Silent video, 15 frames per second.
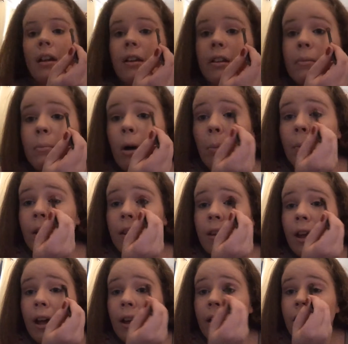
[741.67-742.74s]
Just popping
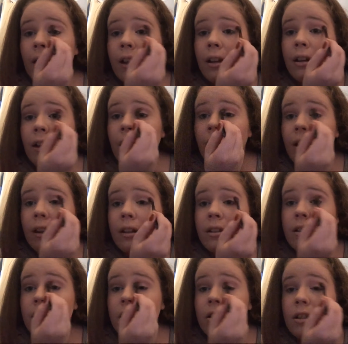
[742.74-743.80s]
that in
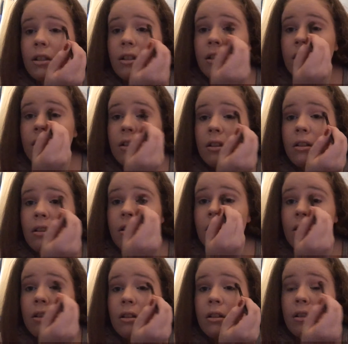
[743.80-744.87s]
and just
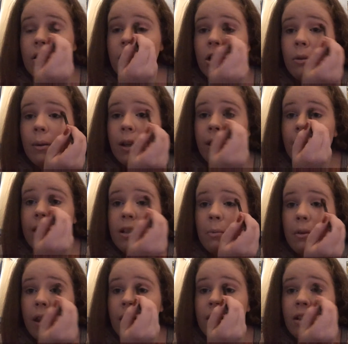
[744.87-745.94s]
doing this
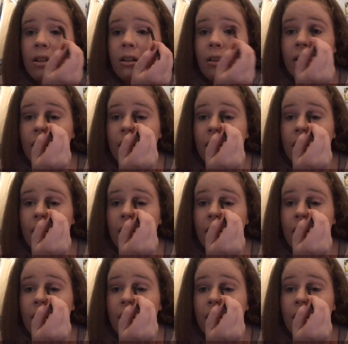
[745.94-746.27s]
with it,